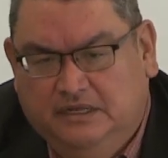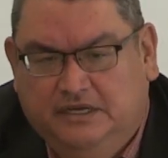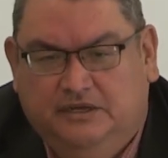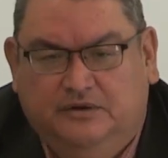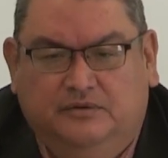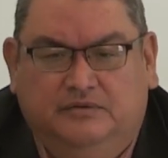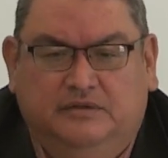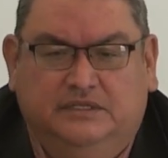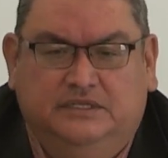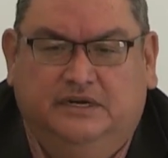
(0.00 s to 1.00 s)
you know,
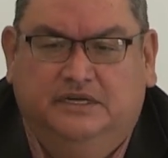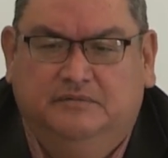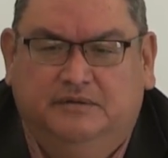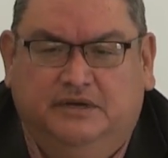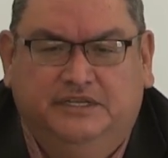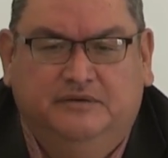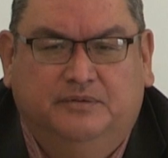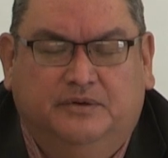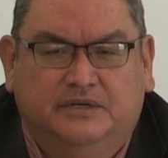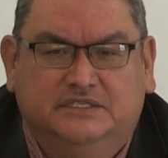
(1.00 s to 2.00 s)
talking about the
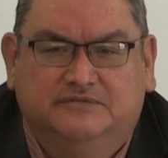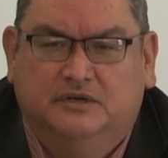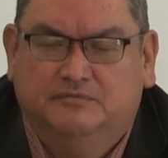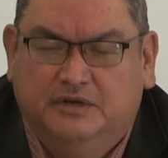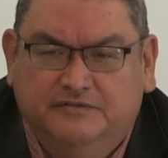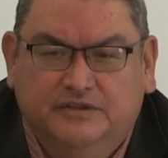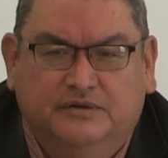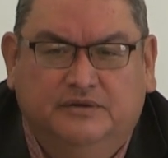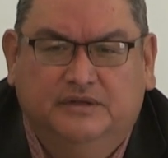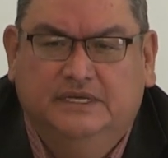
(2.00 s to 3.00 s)
importance of our
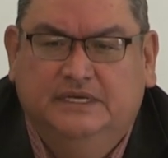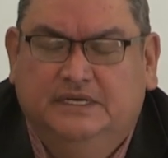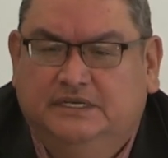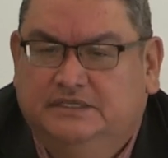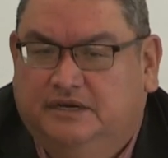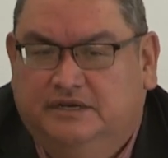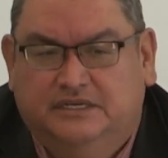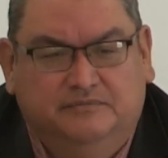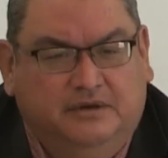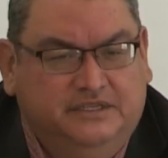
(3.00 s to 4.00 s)
buffalo,
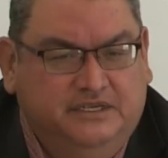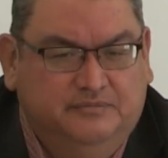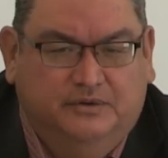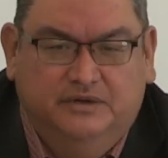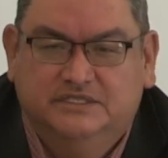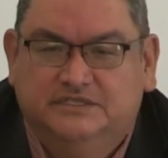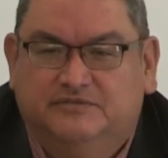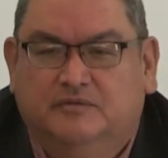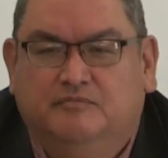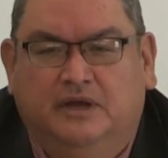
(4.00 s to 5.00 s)
talking about the importance of
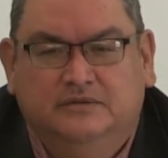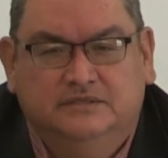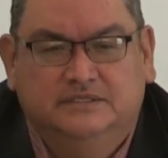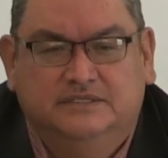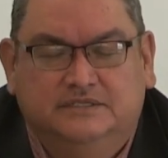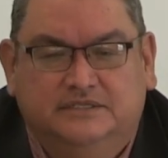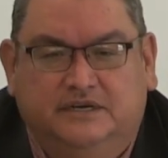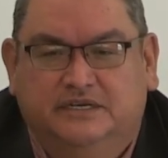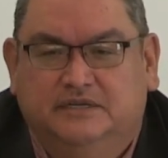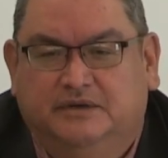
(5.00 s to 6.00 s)
our mountains,
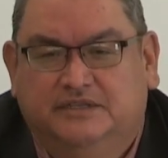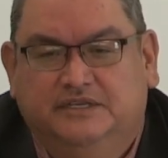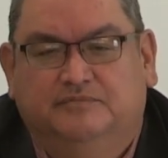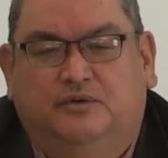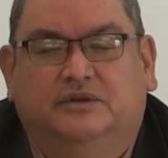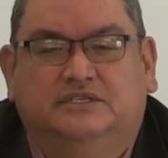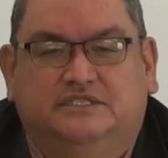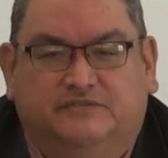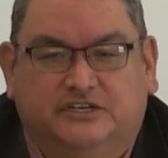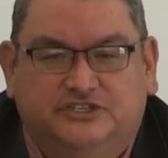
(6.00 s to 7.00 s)
talking about the importance
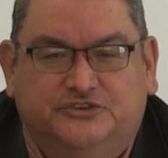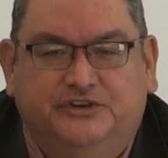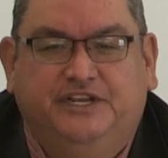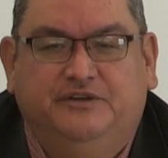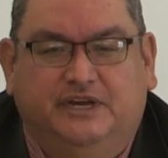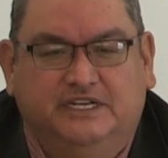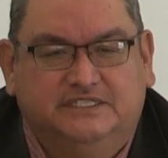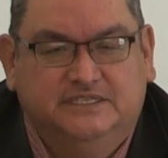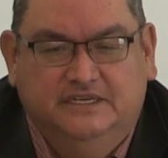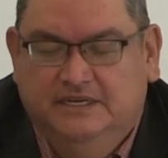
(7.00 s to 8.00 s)
of our treaty
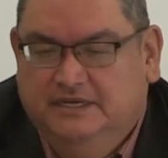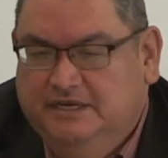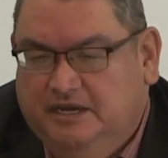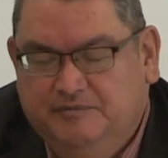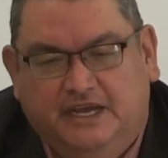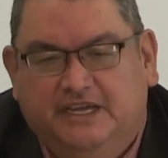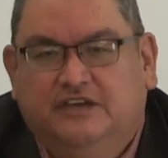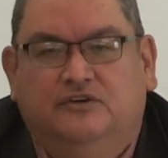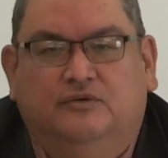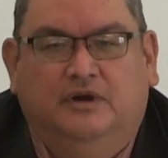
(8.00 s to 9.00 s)
rights. I mean, I
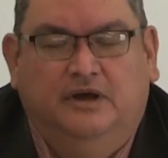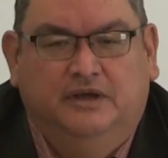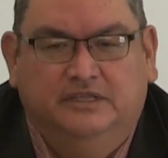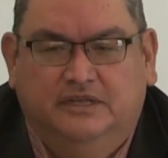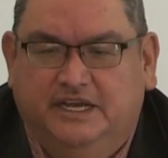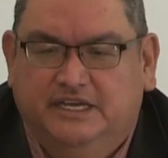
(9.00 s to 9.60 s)
can go on,